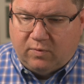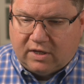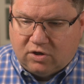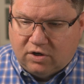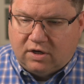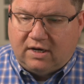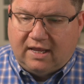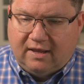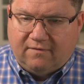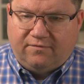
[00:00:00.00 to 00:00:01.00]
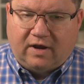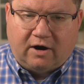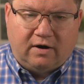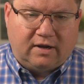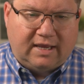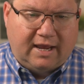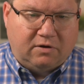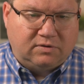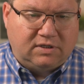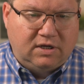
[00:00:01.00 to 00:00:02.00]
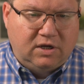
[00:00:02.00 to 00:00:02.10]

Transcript: we could if our account